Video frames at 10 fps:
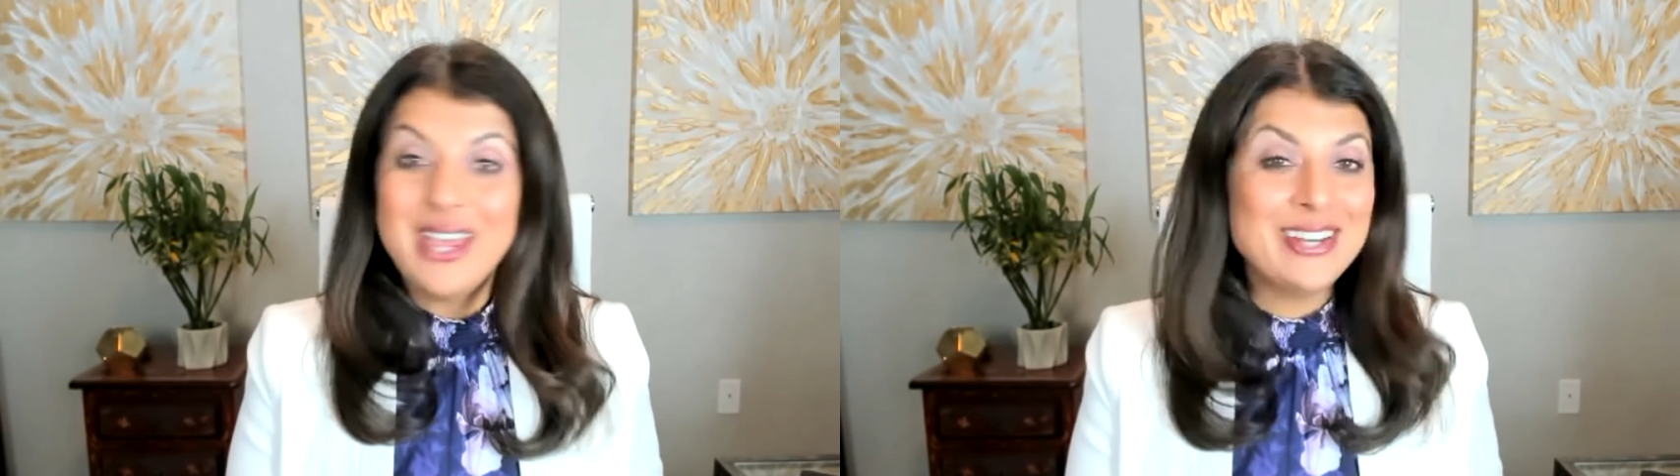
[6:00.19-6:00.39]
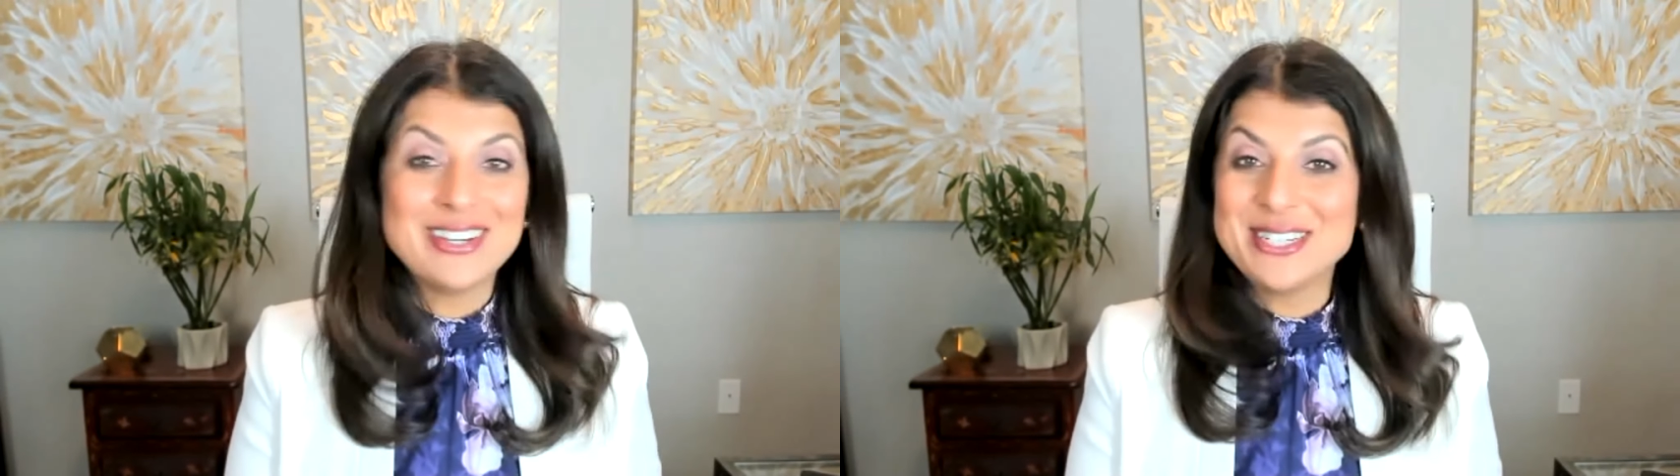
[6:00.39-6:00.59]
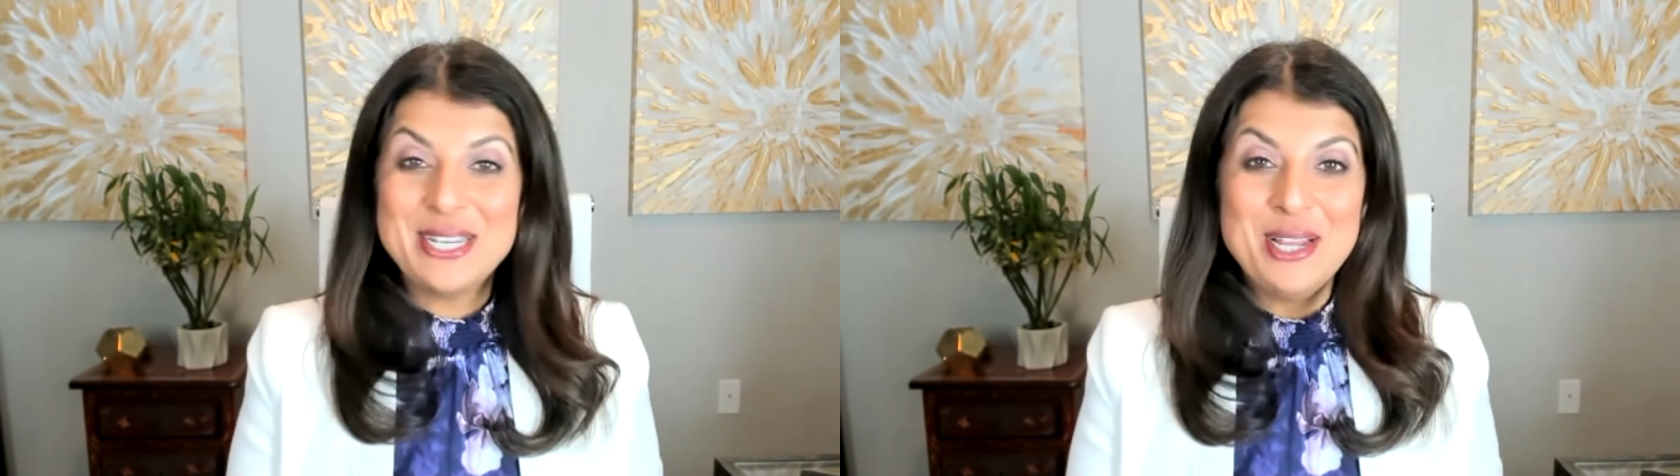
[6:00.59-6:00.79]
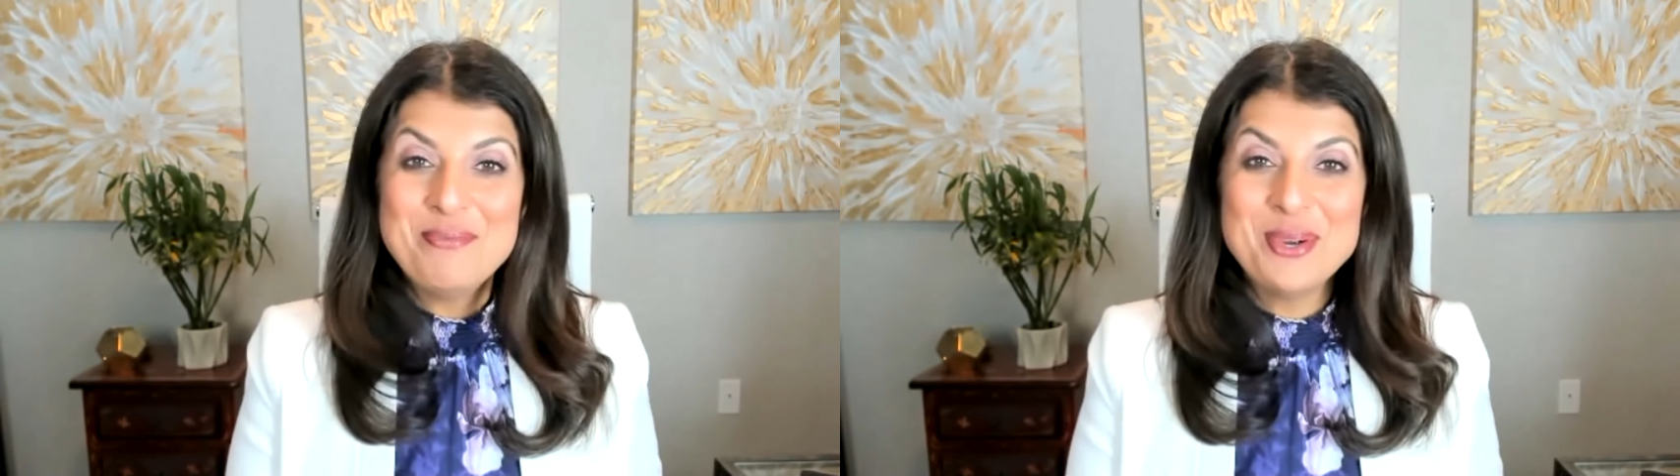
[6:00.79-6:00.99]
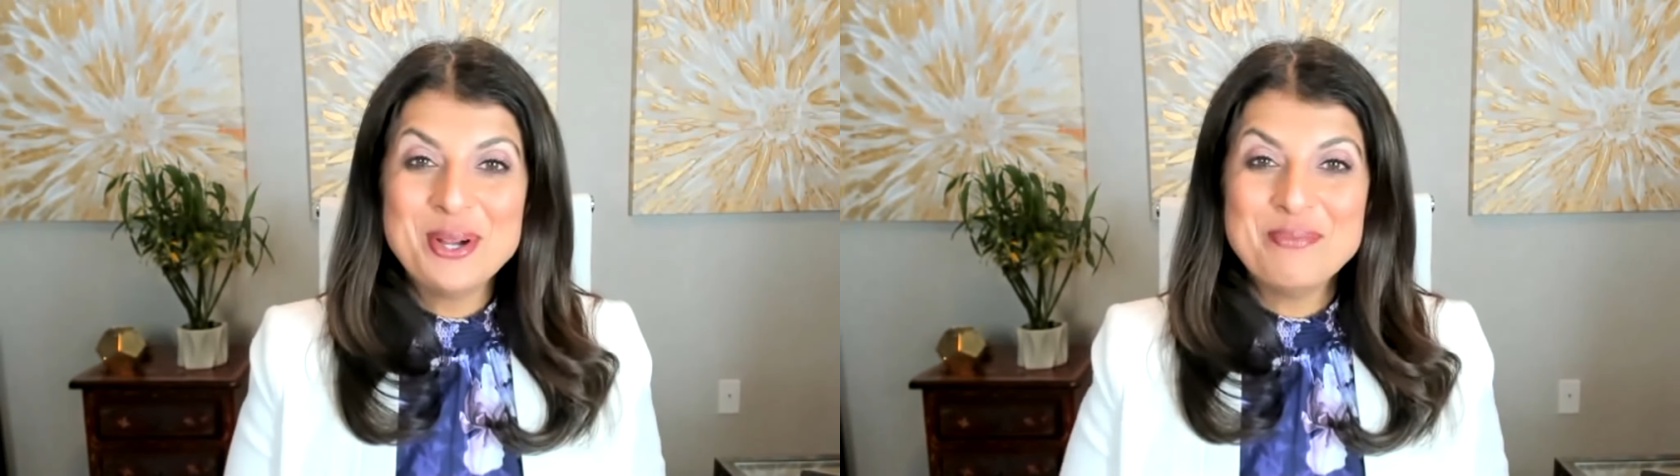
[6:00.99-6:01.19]
and your
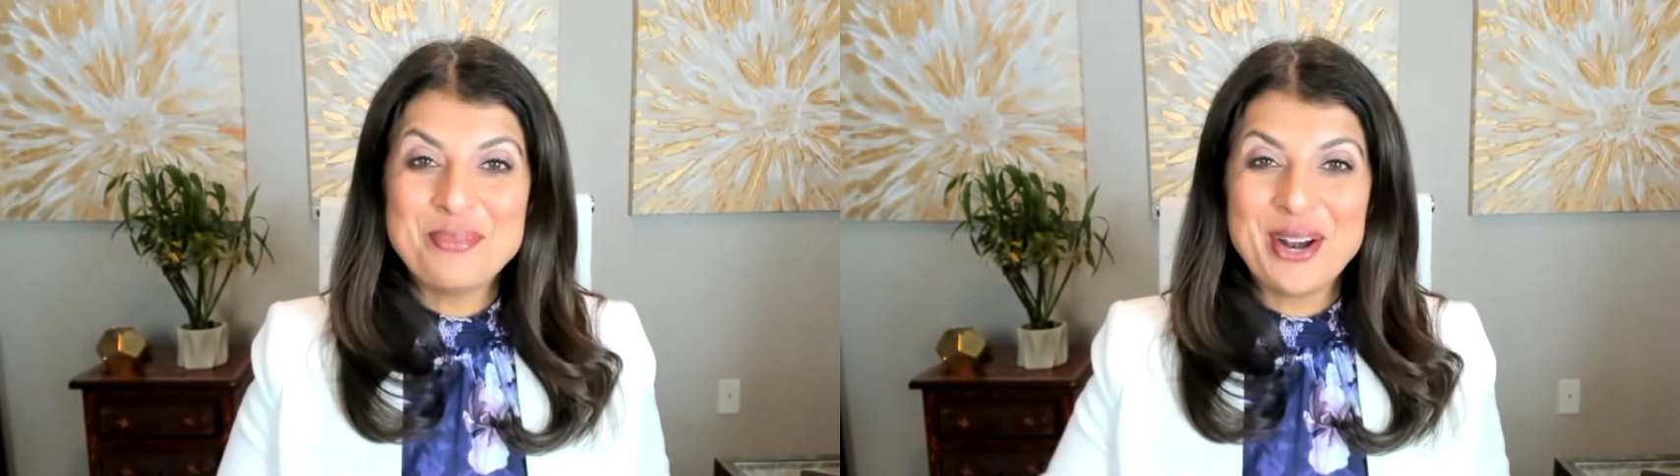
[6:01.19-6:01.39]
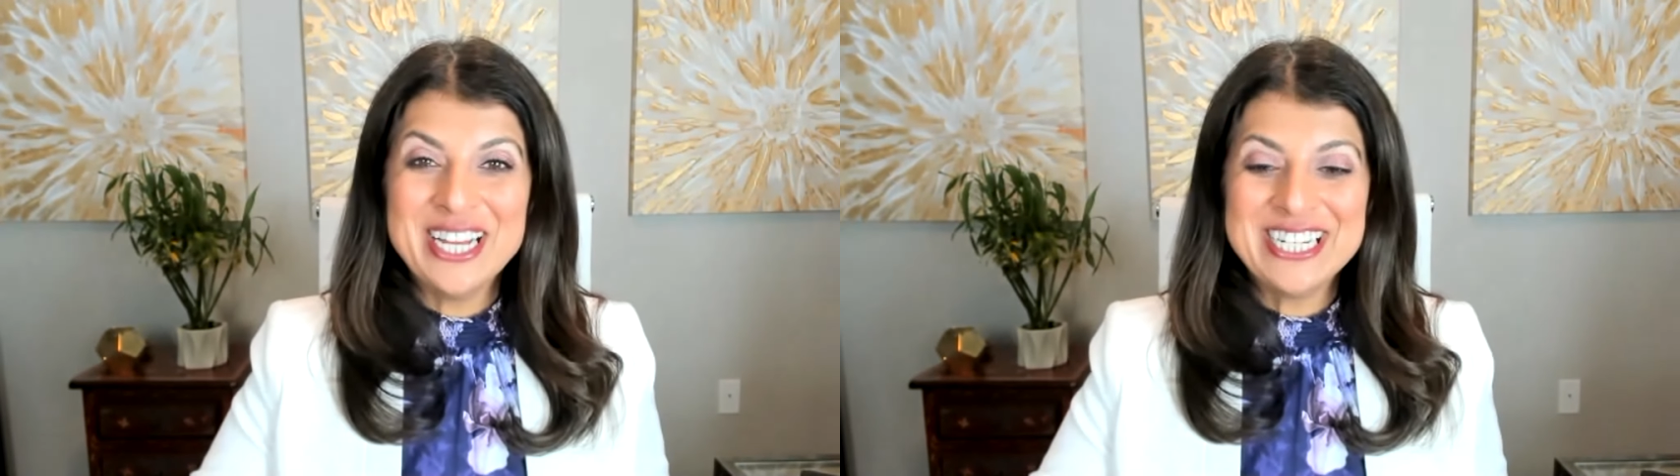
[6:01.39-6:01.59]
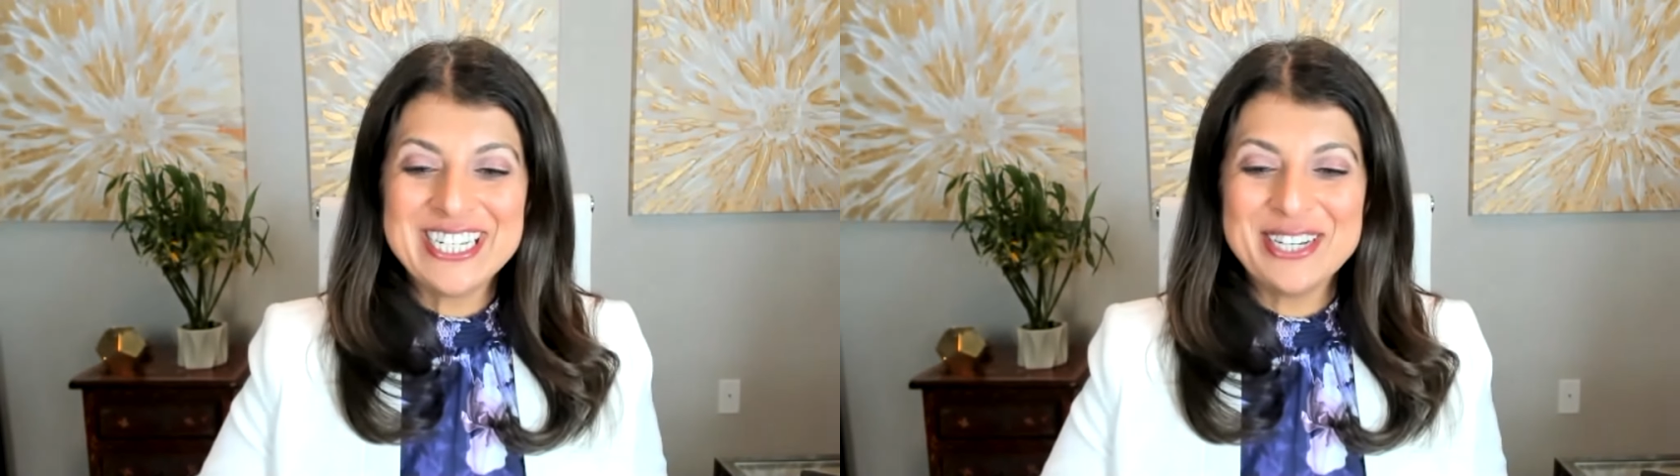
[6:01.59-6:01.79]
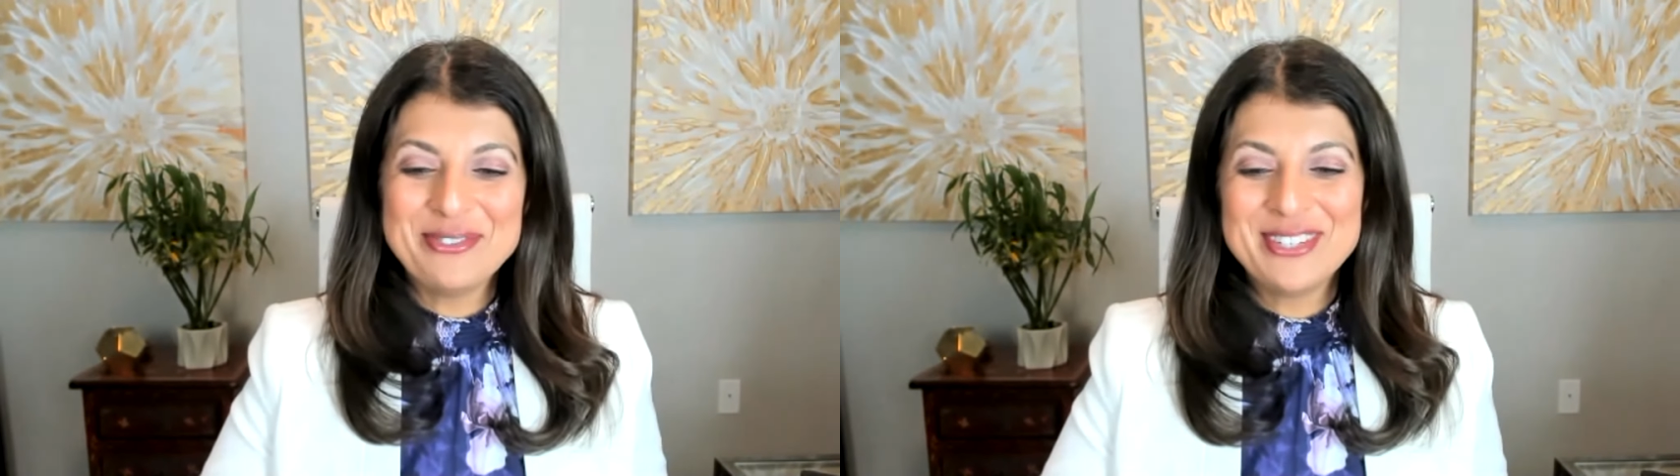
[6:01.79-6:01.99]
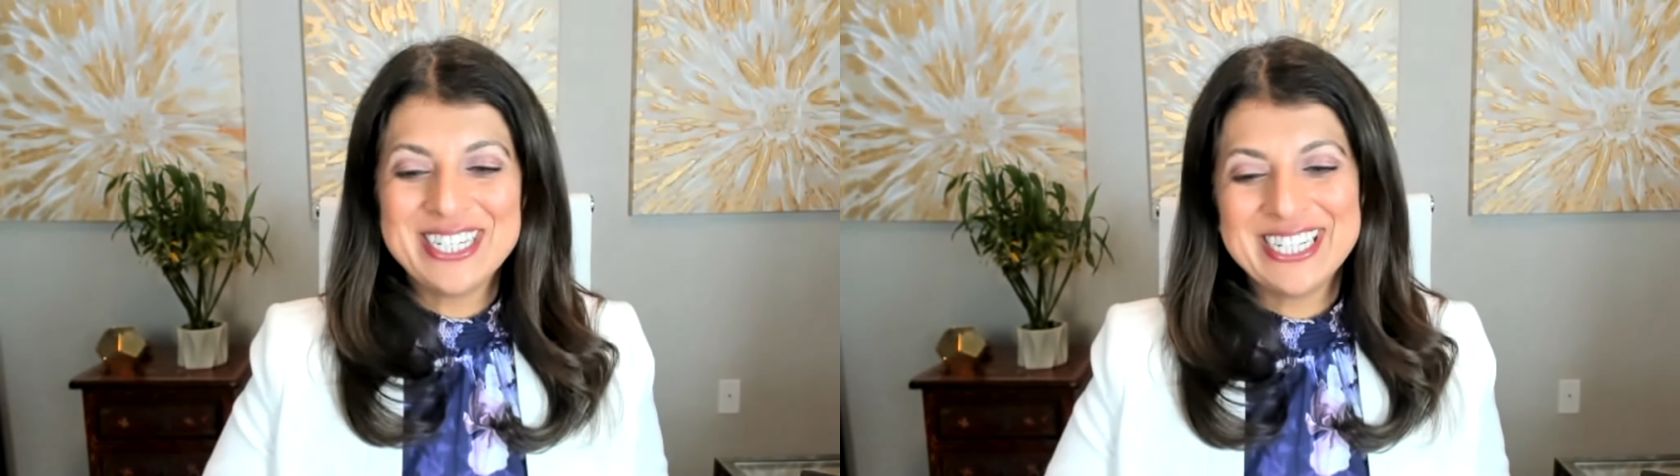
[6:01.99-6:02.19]
team brain
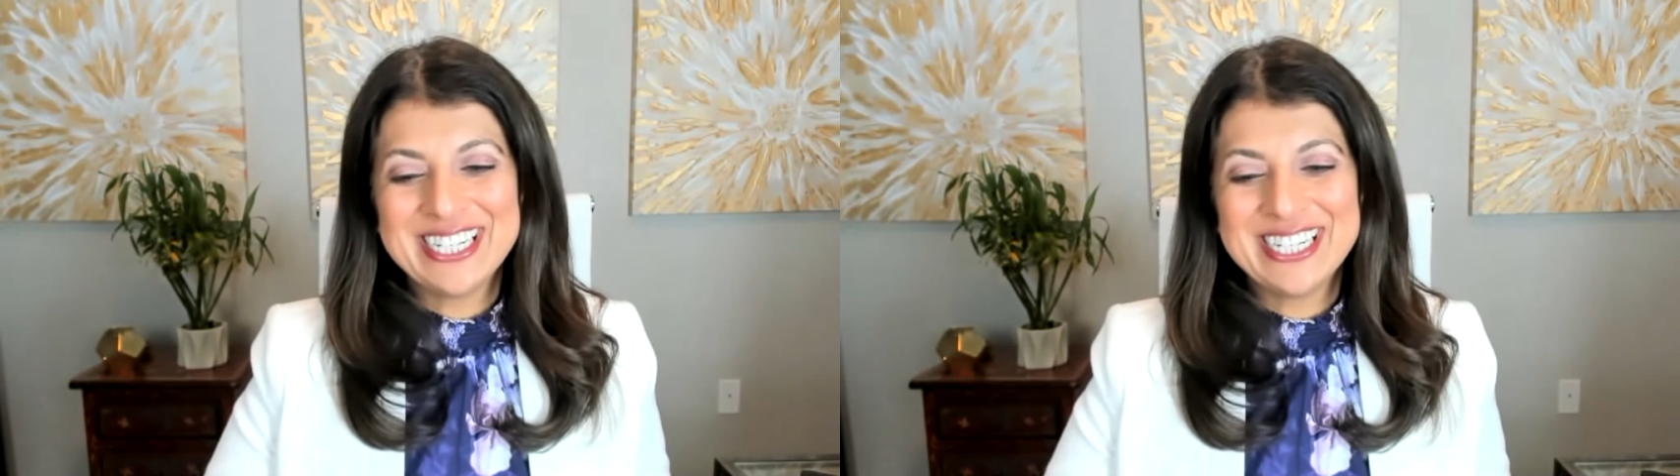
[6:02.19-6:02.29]
shift.